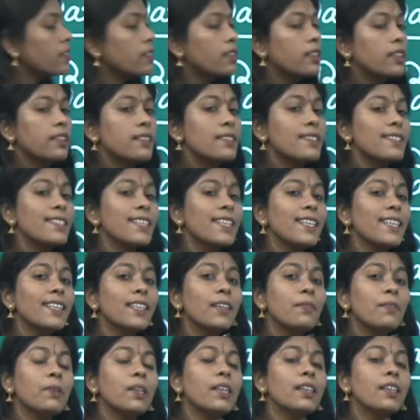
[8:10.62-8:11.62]
the sea
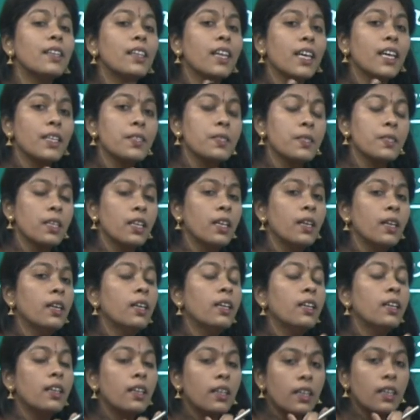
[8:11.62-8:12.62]
level rise
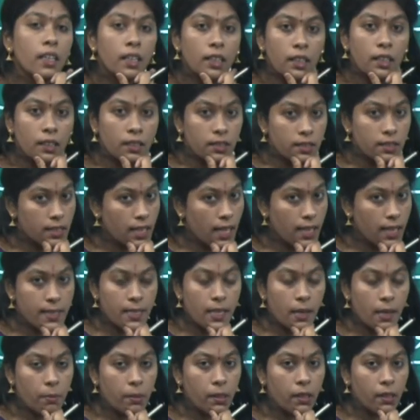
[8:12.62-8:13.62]
starts.
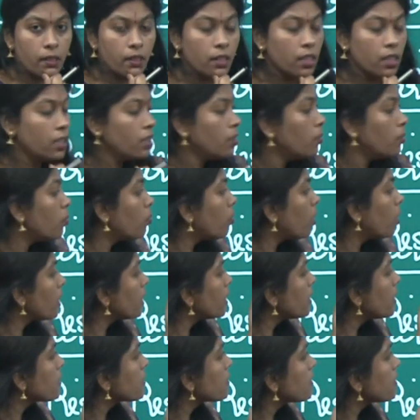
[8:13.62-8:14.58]
What is